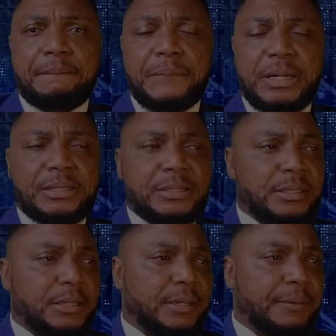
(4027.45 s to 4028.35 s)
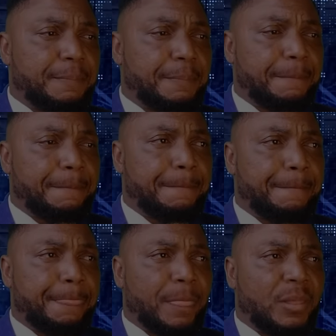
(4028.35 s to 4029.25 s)
But
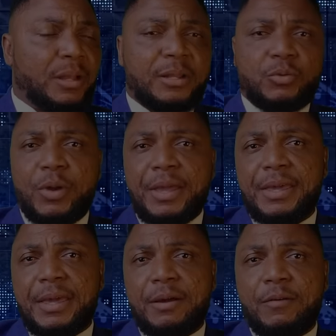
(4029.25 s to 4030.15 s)
now that we are here,